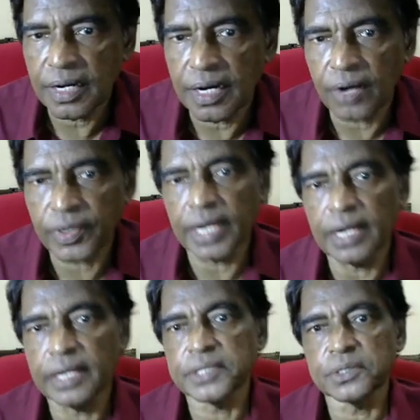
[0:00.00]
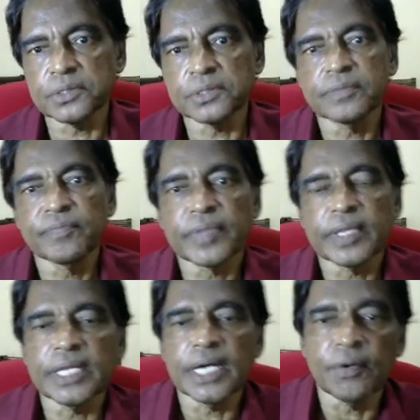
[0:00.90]
Okay, lead to
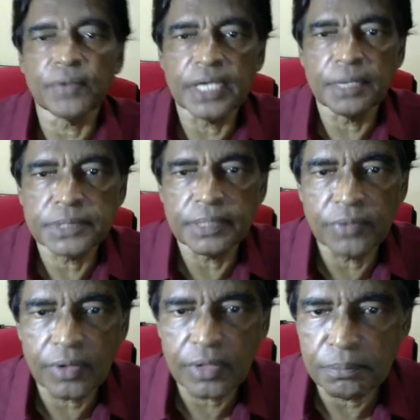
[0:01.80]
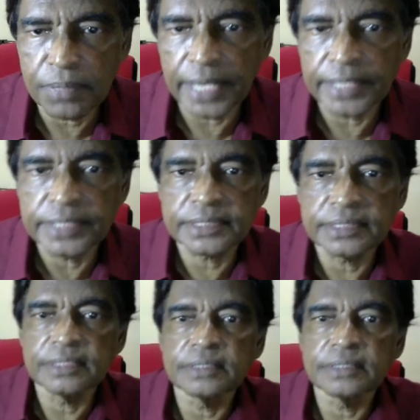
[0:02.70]
the outcomes of non-compliance